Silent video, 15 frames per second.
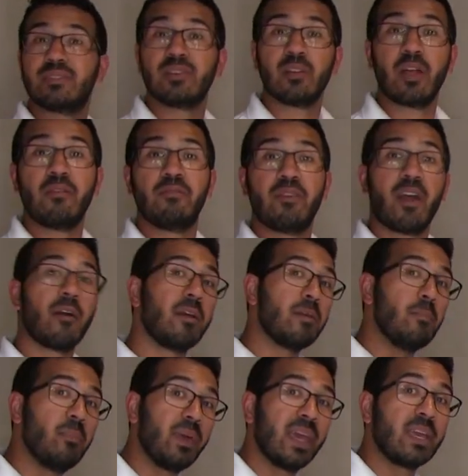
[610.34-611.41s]
still a very
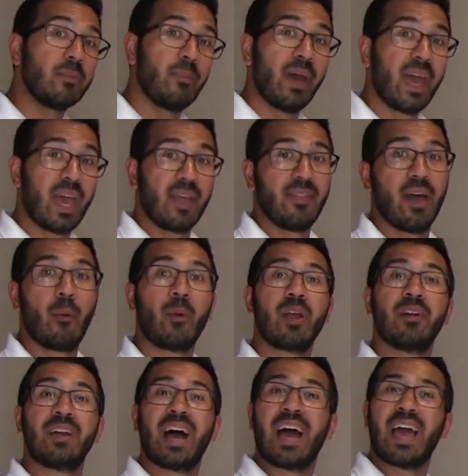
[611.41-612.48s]
big bed. That way
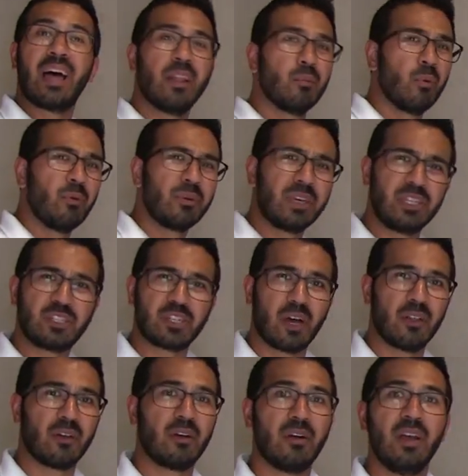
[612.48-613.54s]
you're not elbowing each
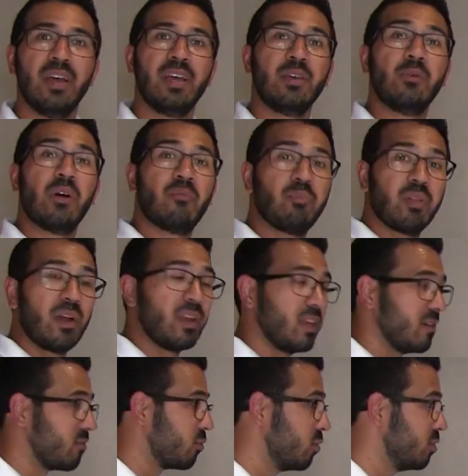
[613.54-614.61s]
other. You have
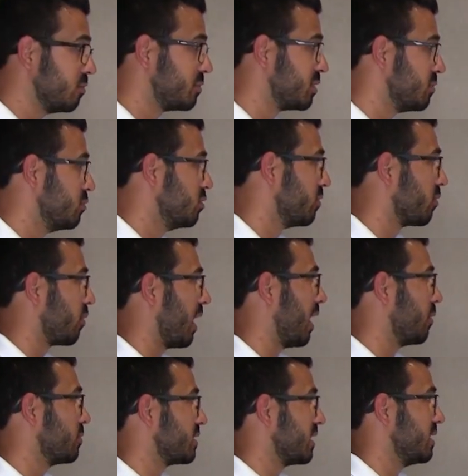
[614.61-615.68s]
plenty of room to move
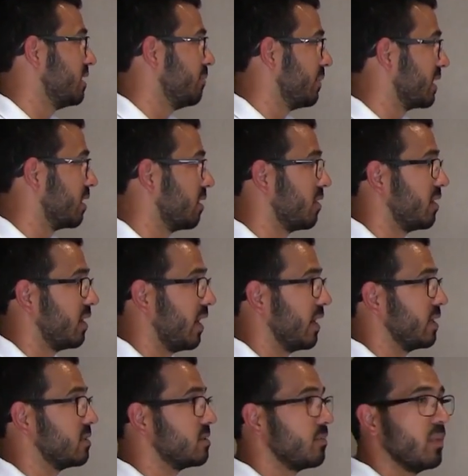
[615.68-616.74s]
around in the middle of the
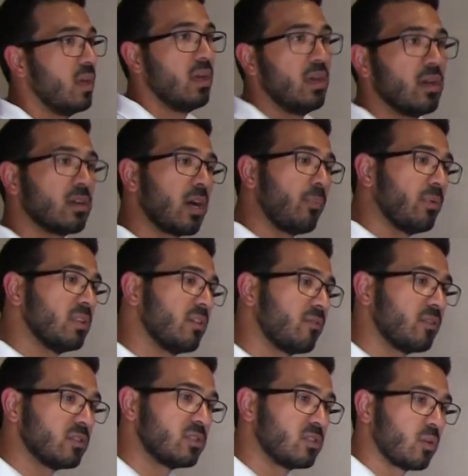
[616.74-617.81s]
night. Couple
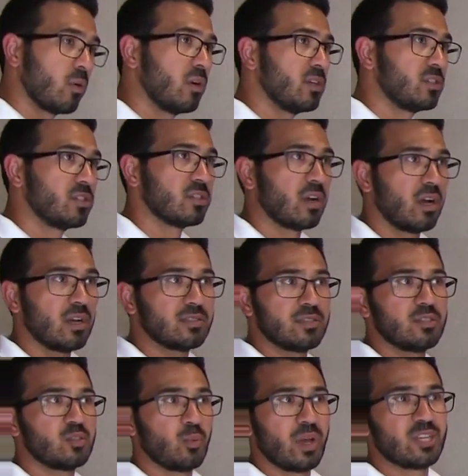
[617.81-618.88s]
different storage uh,
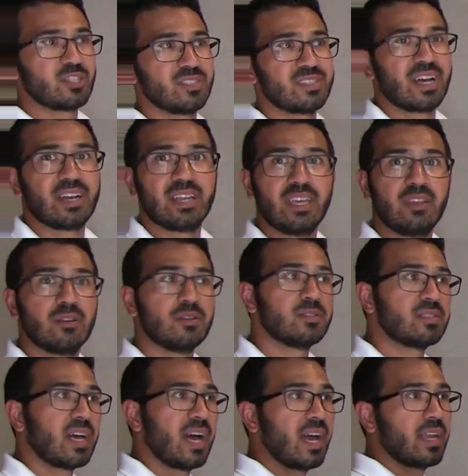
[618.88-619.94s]
situations on either
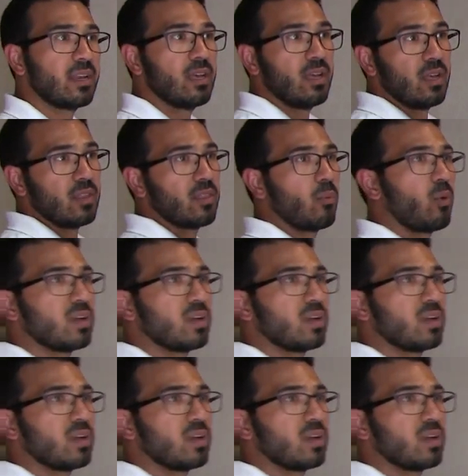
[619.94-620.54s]
side. The